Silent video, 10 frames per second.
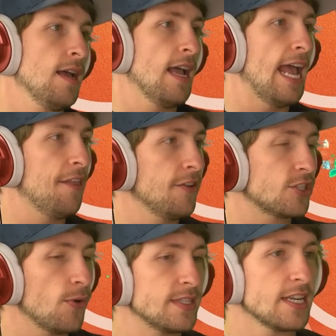And then,
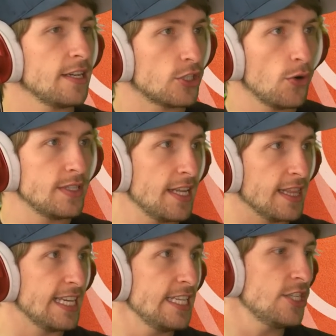so is it so is it
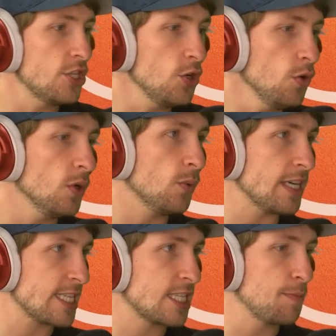these two
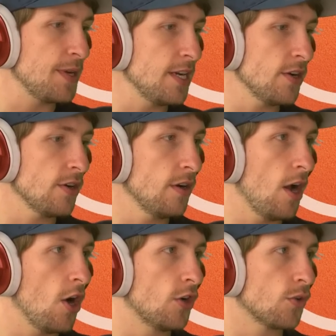with Spear,
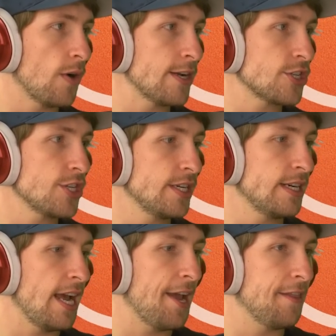Aggression,
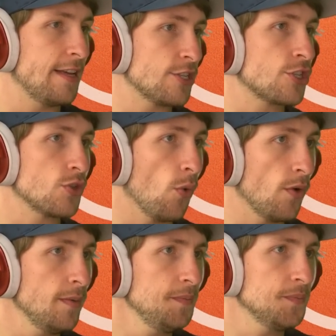and then Storm?